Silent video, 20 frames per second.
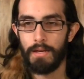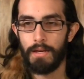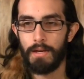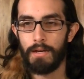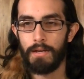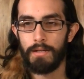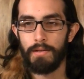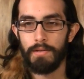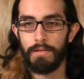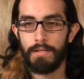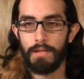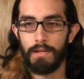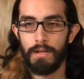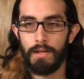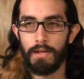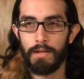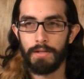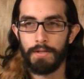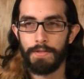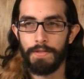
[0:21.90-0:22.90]
Yeah, I used a
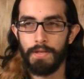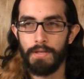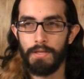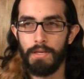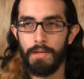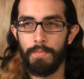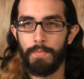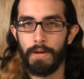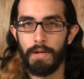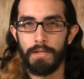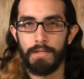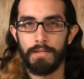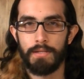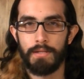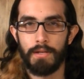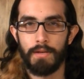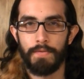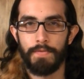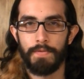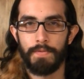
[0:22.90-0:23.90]
lot of thinky brain
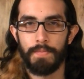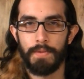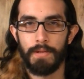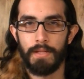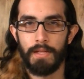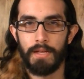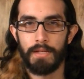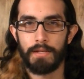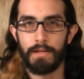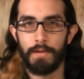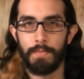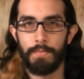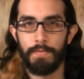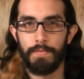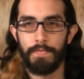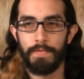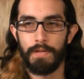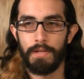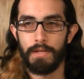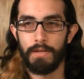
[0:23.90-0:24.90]
stuff in my last
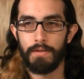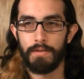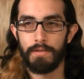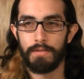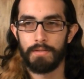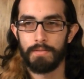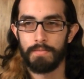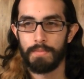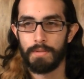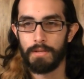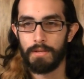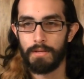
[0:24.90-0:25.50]
couple of videos.